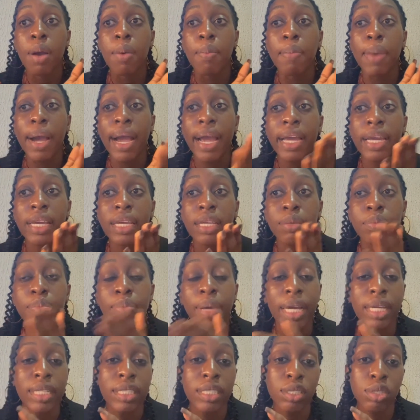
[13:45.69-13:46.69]
by
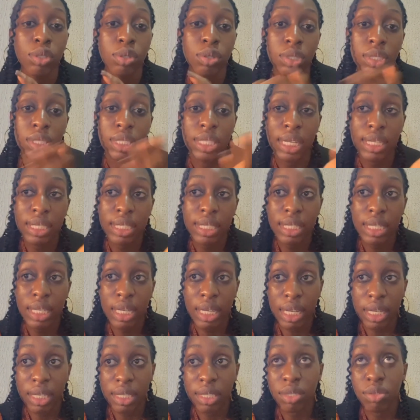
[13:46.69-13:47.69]
binding to the
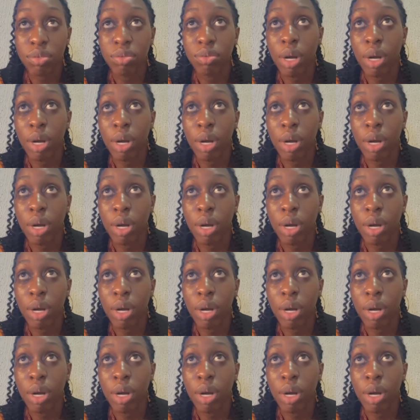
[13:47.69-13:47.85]
30S